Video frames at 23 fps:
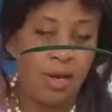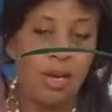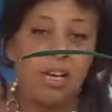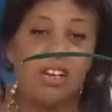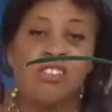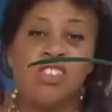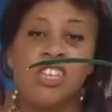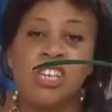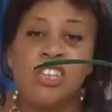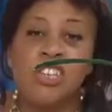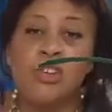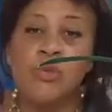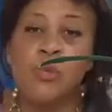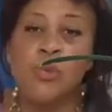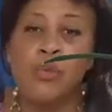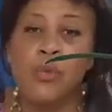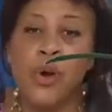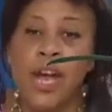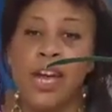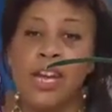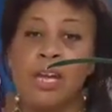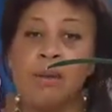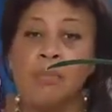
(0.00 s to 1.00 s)
Continue
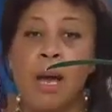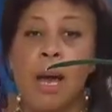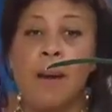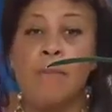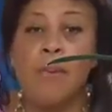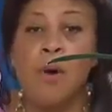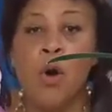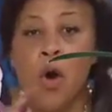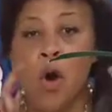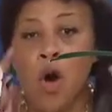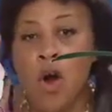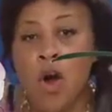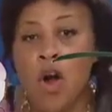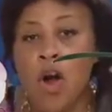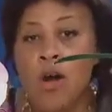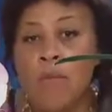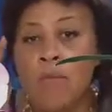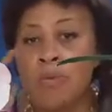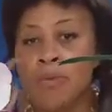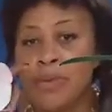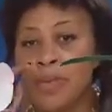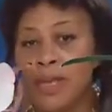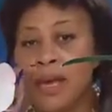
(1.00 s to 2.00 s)
writing my
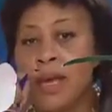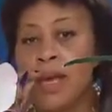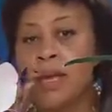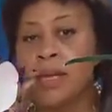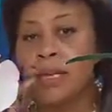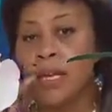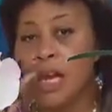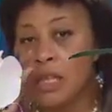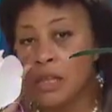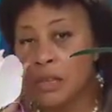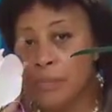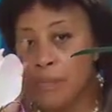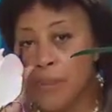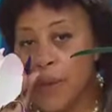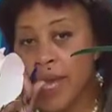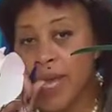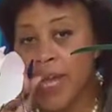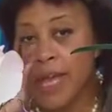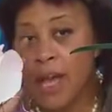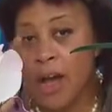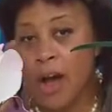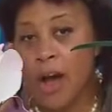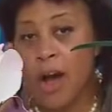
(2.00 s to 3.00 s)
poems. That's
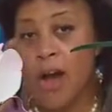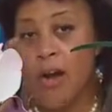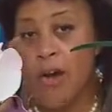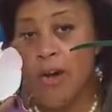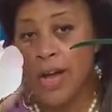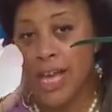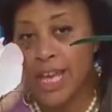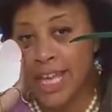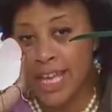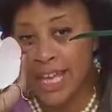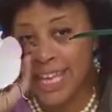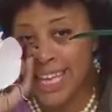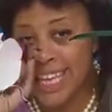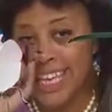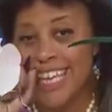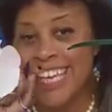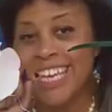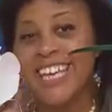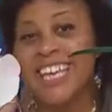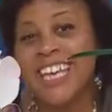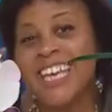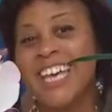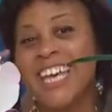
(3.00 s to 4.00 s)
P O
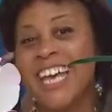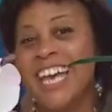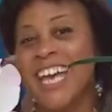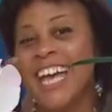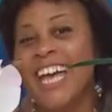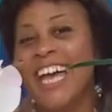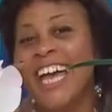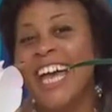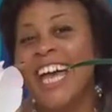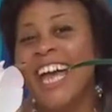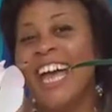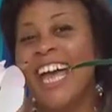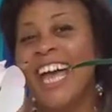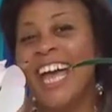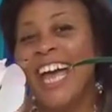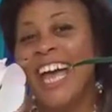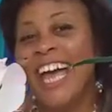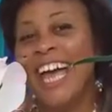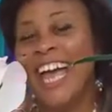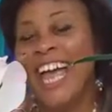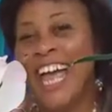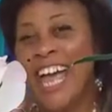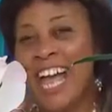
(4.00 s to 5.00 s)
E
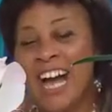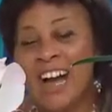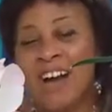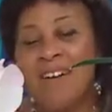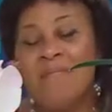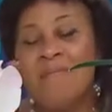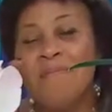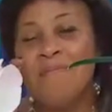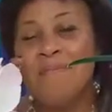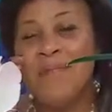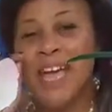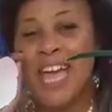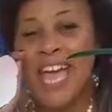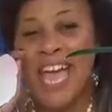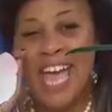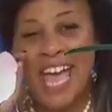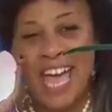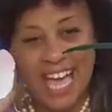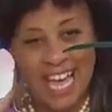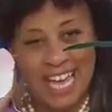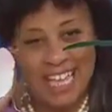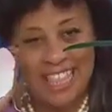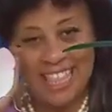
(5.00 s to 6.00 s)
M
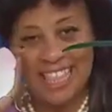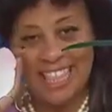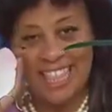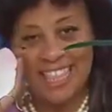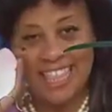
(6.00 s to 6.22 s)
S.